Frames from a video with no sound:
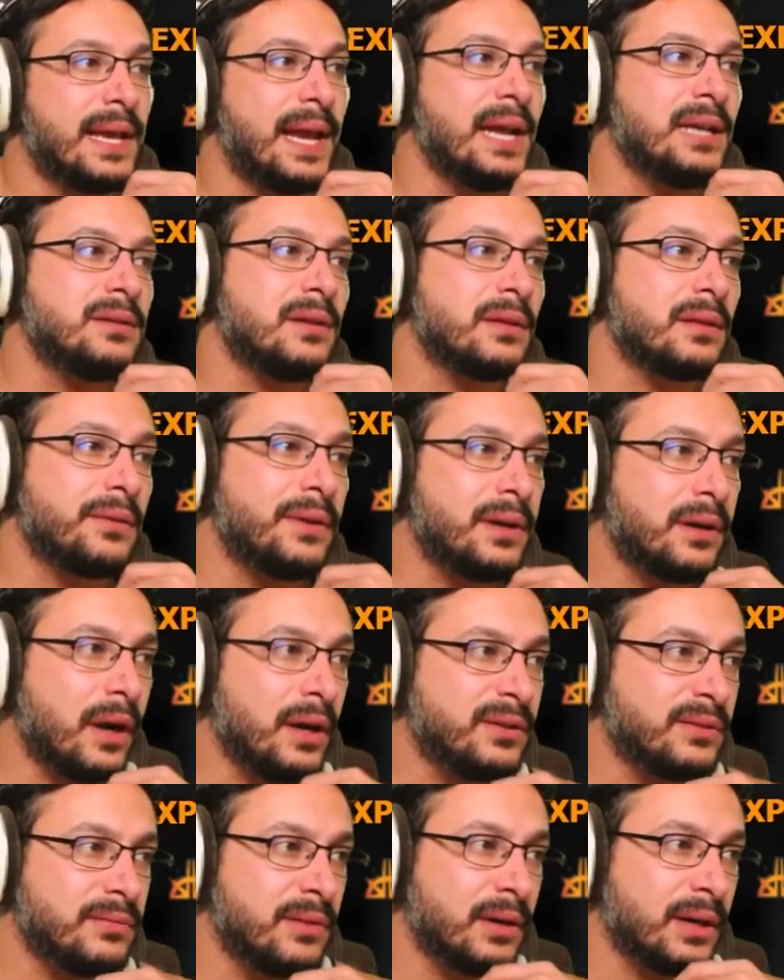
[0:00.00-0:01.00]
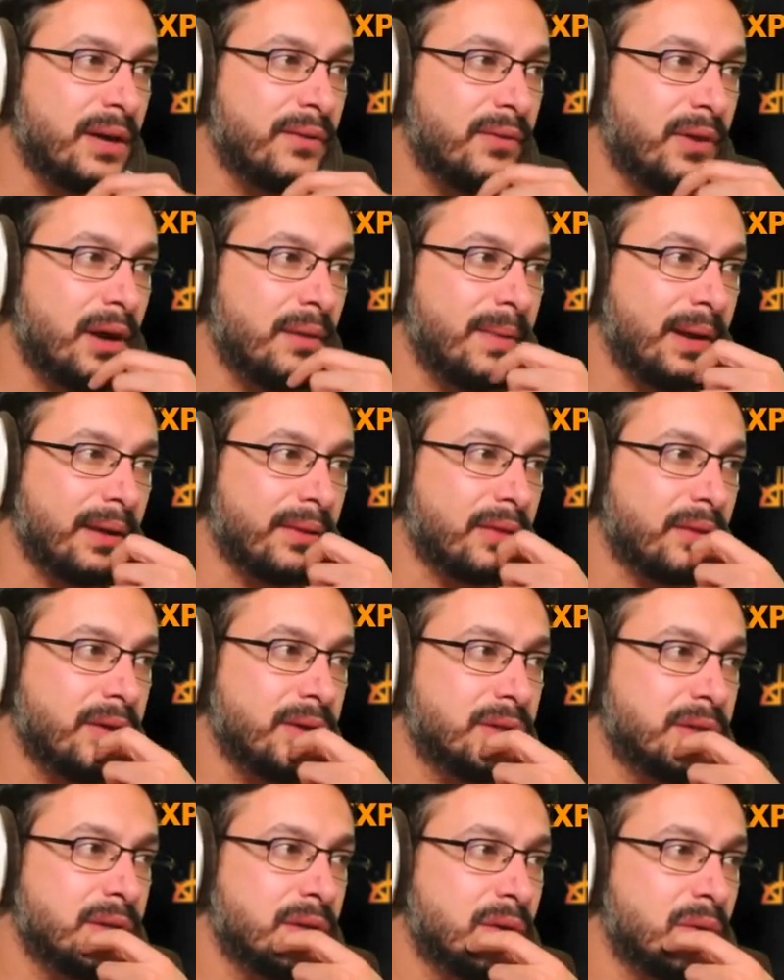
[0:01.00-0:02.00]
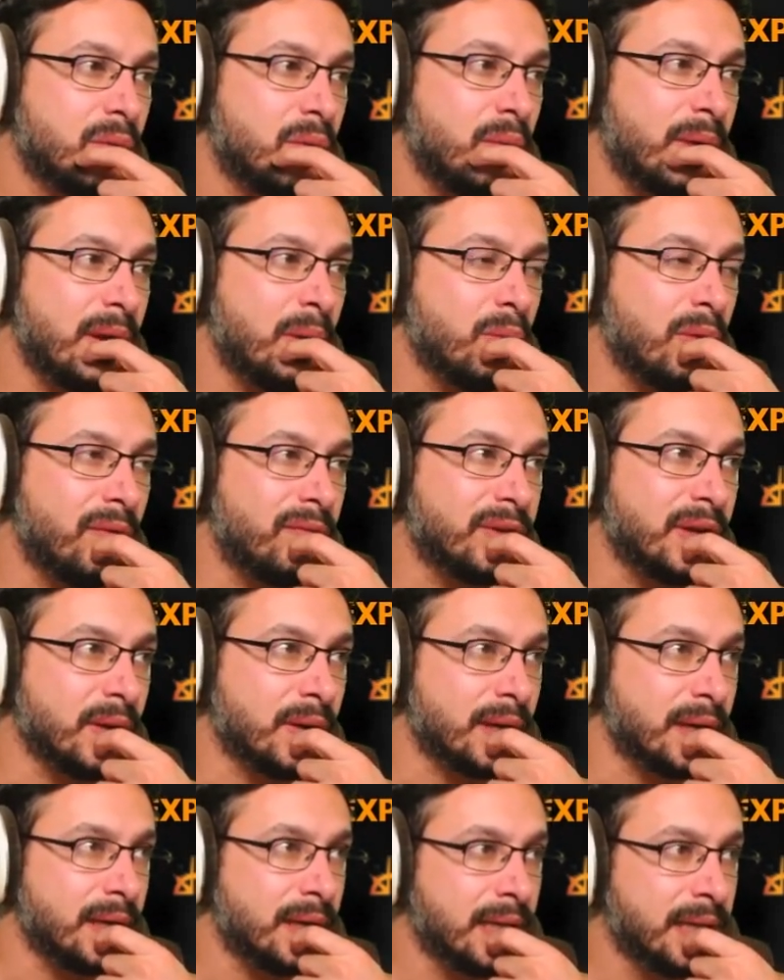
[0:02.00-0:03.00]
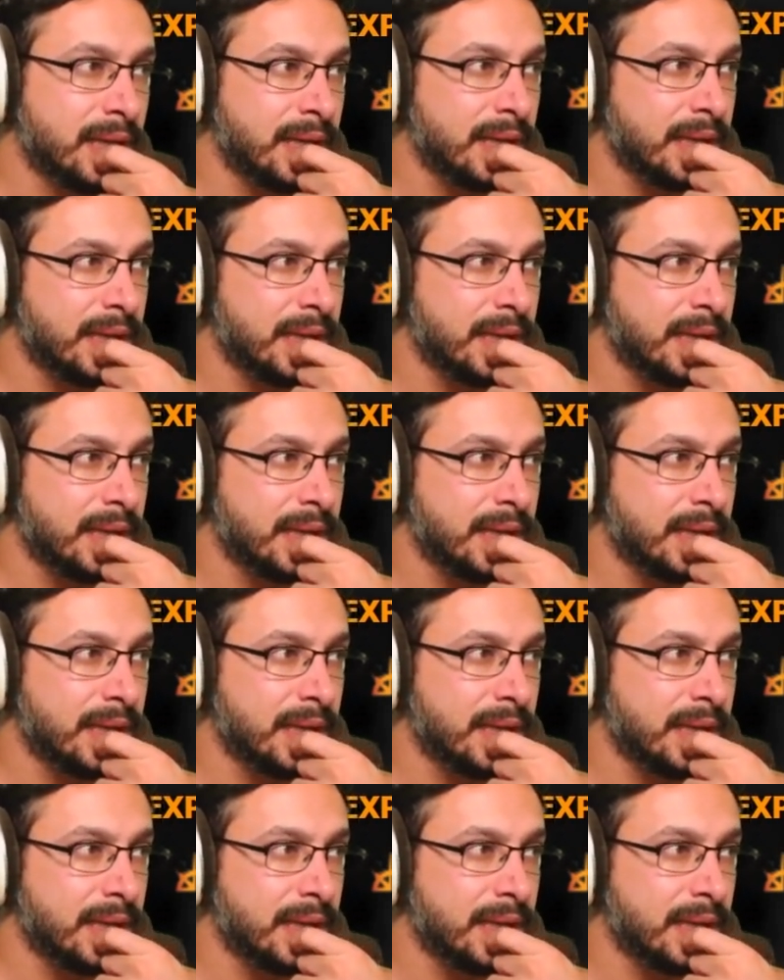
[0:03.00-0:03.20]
exile 3 cards from your graveyard, make a 3/2 red wolf token.